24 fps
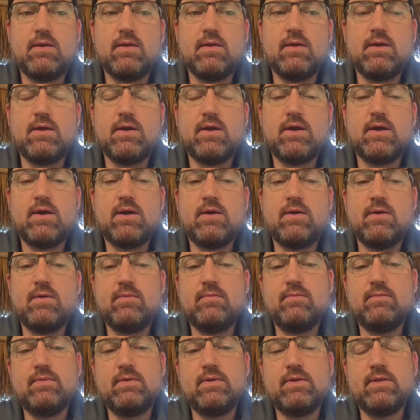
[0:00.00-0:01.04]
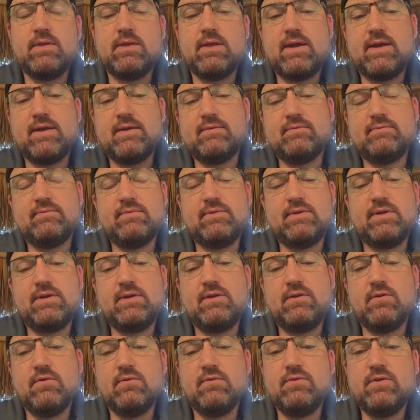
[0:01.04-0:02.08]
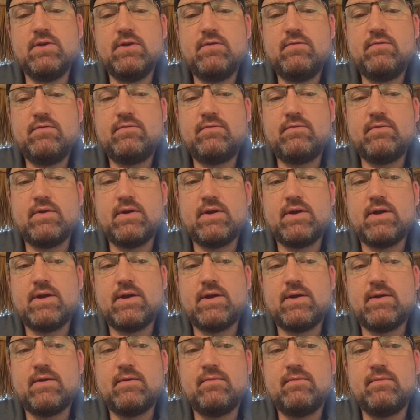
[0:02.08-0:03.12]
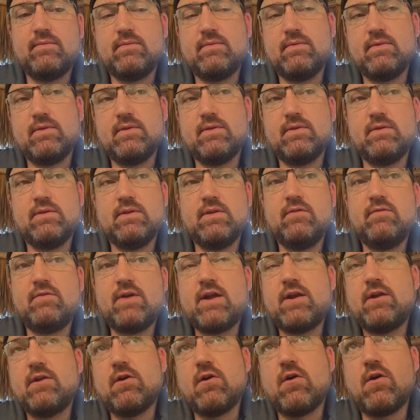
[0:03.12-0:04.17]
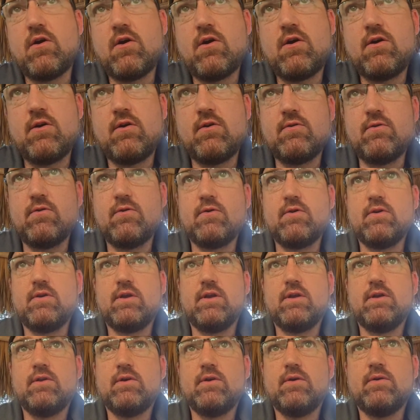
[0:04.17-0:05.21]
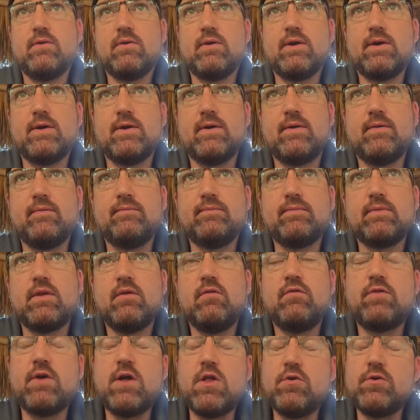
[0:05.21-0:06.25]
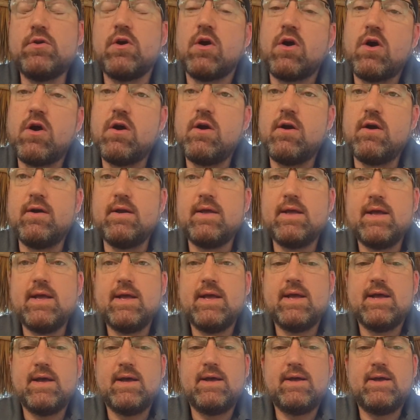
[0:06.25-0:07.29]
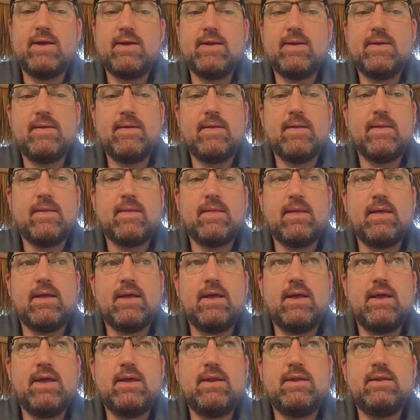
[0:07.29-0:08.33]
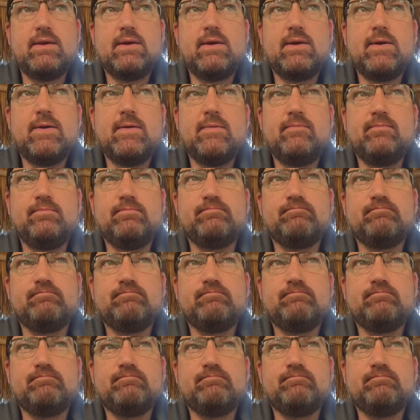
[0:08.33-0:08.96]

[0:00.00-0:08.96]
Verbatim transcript: uh, like, you know, live uh, live out of your heart or you know, um, follow your heart. Uh, and um,